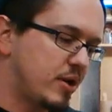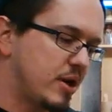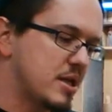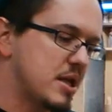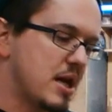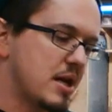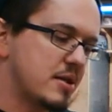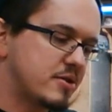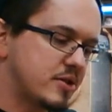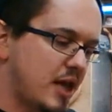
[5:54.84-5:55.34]
you can
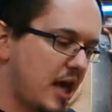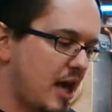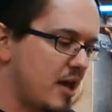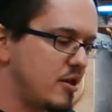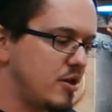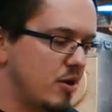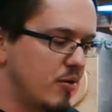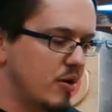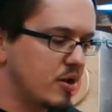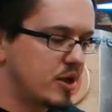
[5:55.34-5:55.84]
ask, hey, you
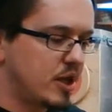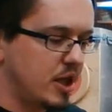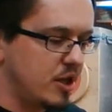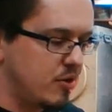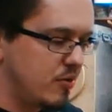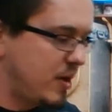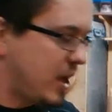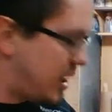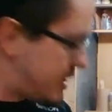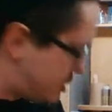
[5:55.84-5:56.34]
know what? Can
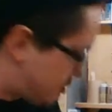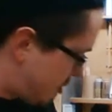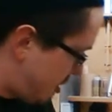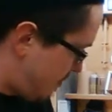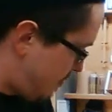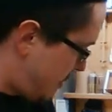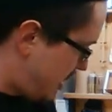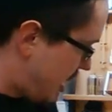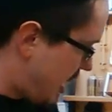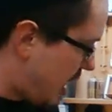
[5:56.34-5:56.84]
you guys rip me